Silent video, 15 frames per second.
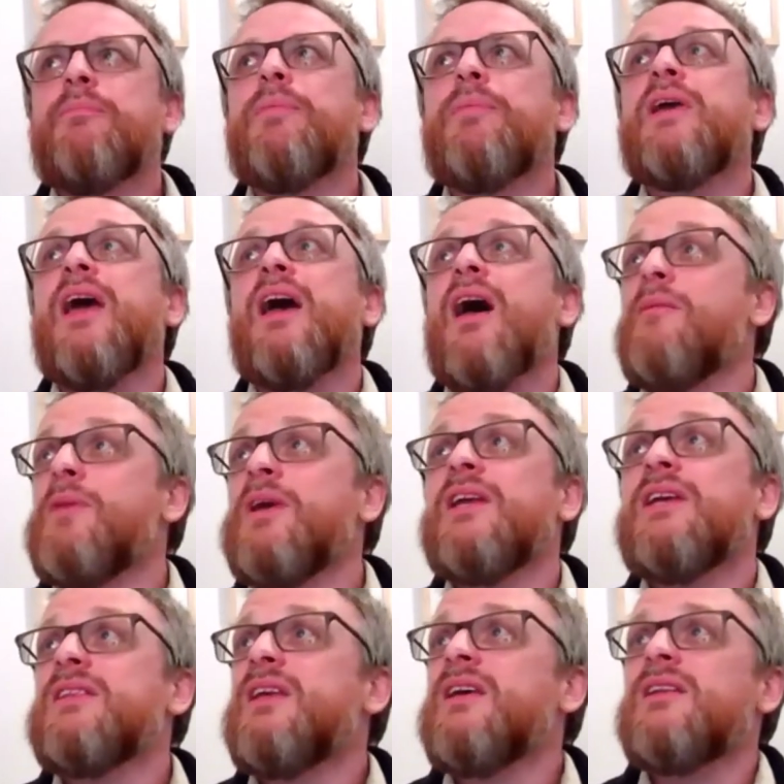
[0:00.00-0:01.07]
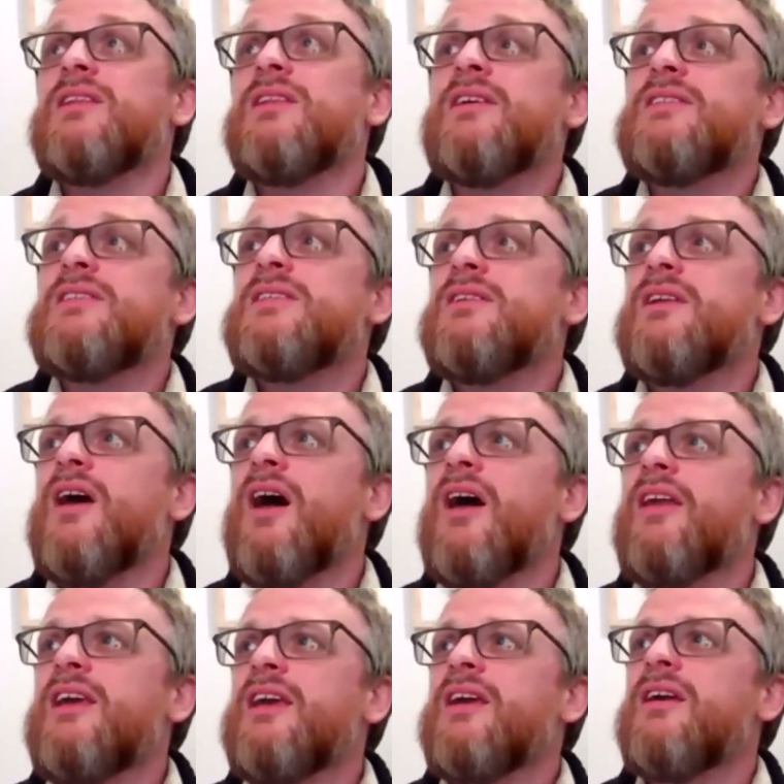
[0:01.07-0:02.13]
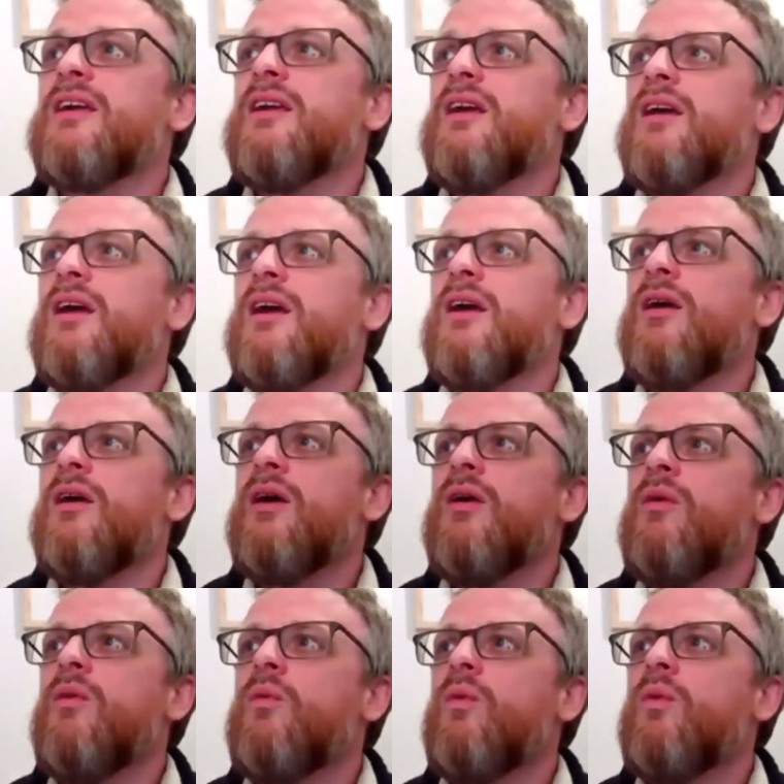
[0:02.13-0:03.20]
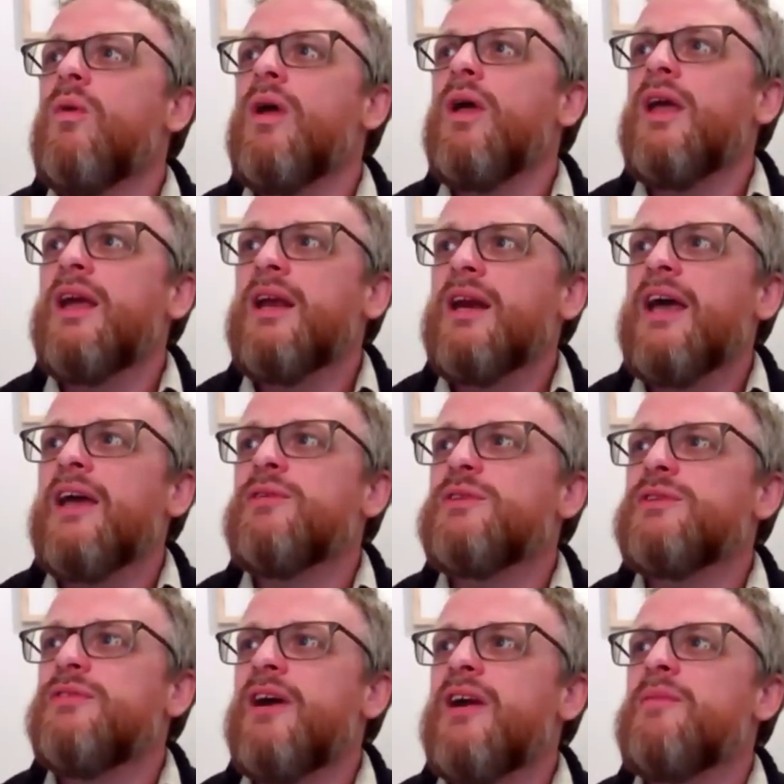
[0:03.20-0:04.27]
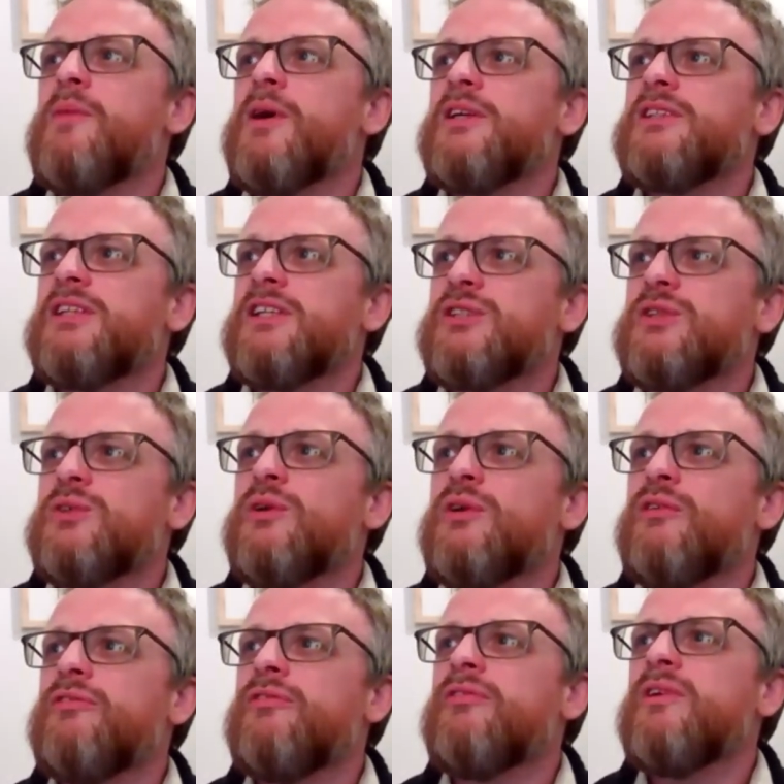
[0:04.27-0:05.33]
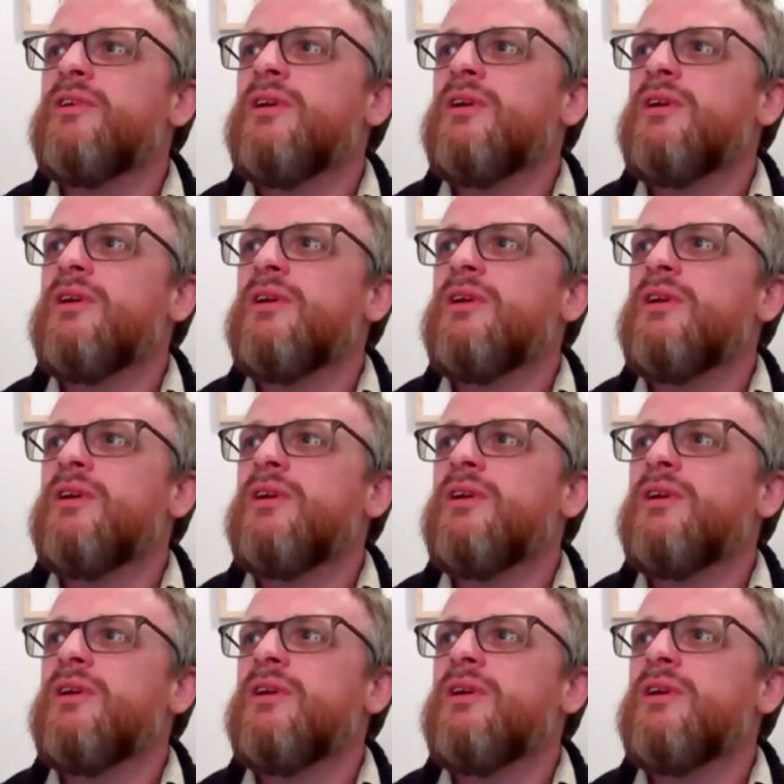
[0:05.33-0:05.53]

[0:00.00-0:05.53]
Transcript: But yeah, I mean, I think EngLaId was very much a sort of